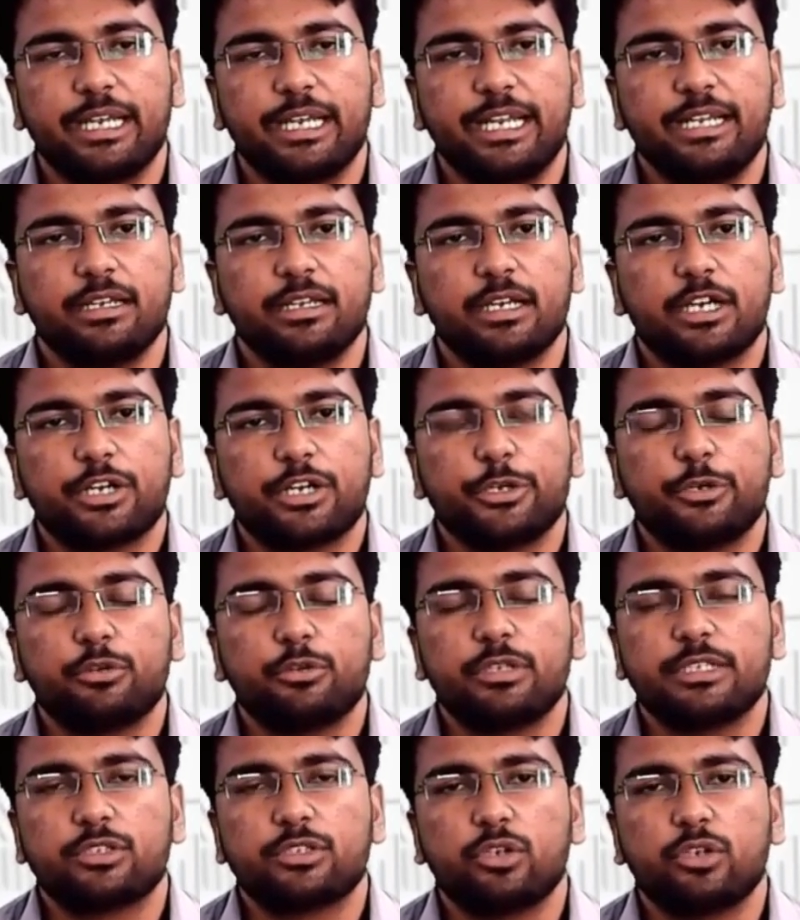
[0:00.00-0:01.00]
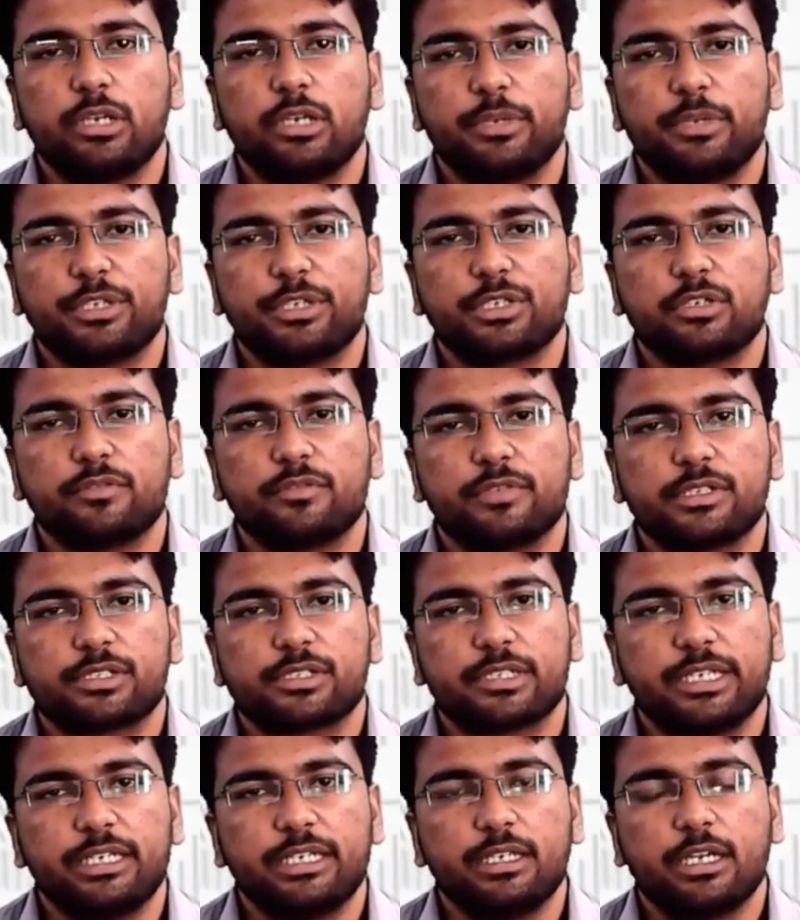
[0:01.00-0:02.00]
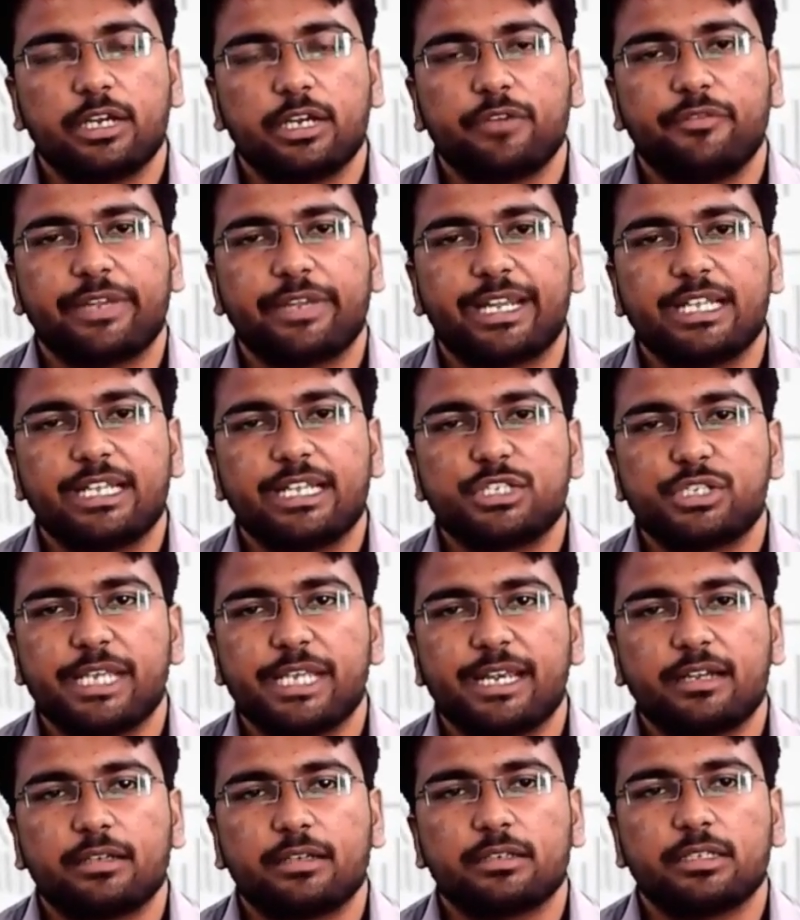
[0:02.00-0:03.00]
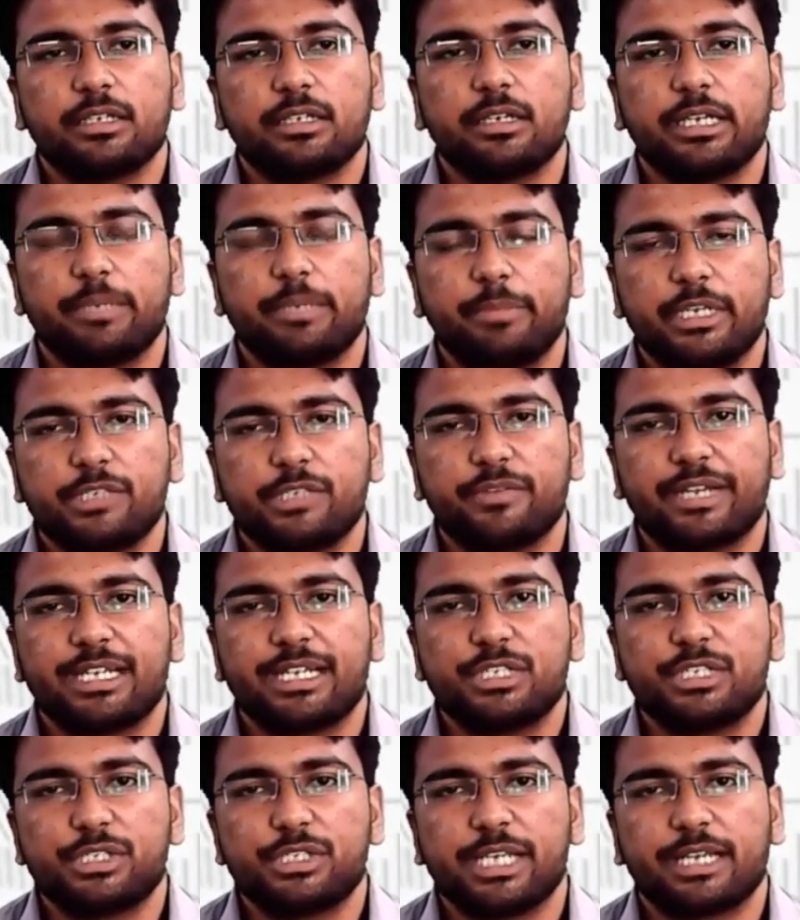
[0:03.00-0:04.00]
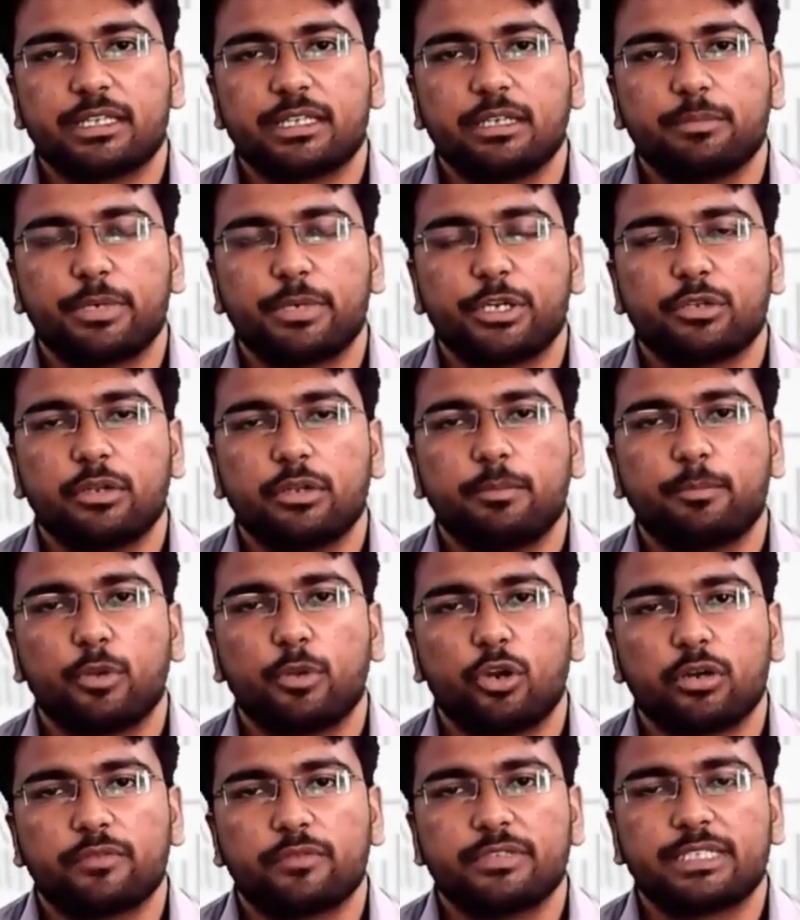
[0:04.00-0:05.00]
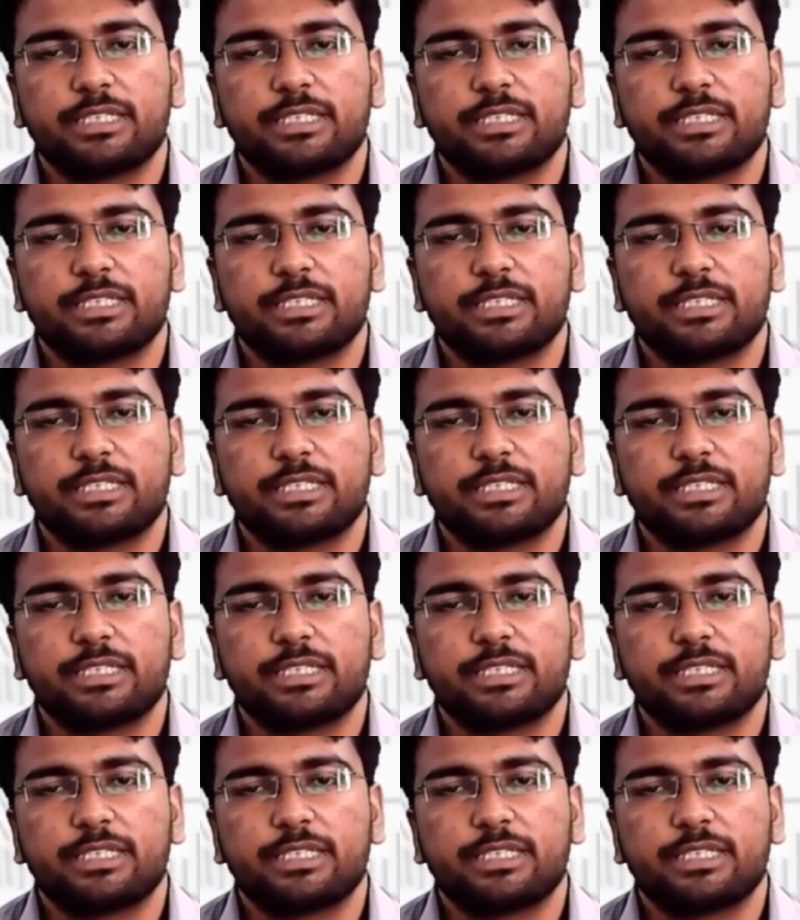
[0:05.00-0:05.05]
And due to this illumination of the screen, we can check the image, we can check the particular plot, we